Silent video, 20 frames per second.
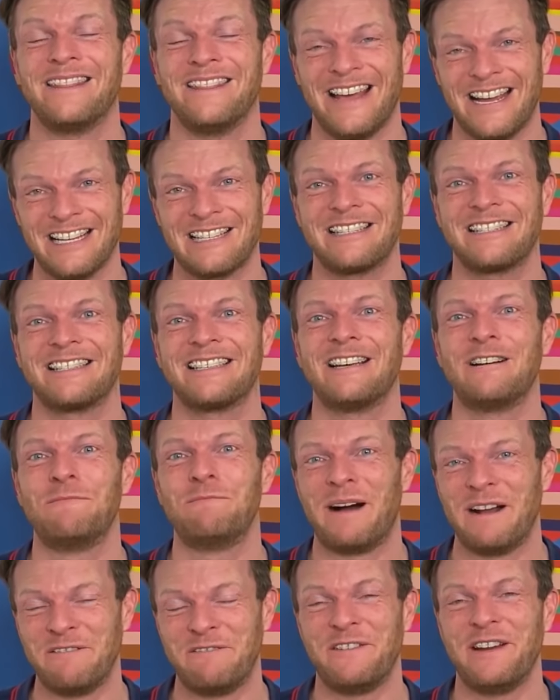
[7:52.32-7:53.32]
That's
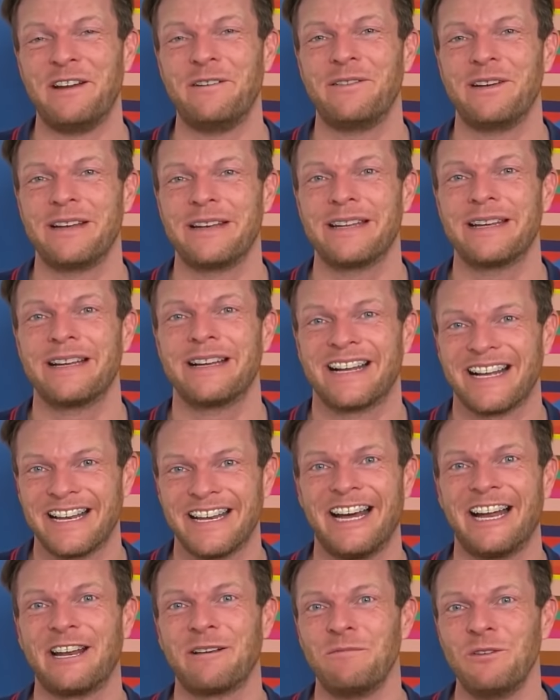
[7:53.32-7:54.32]
my favorite
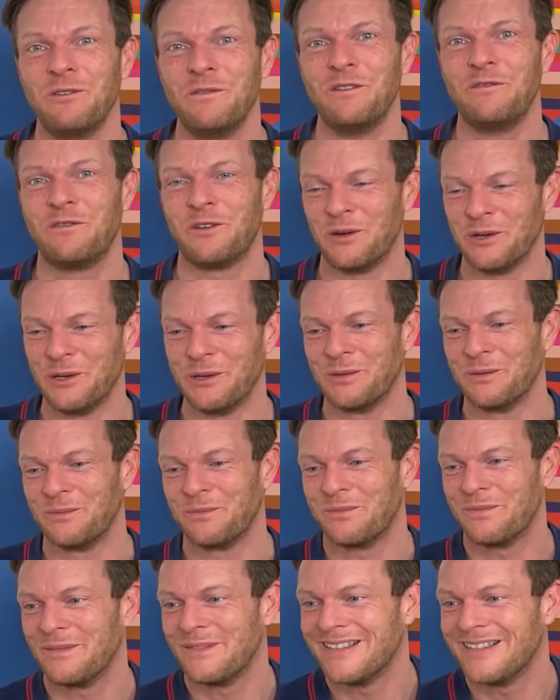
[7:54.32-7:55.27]
Kannada movie for you.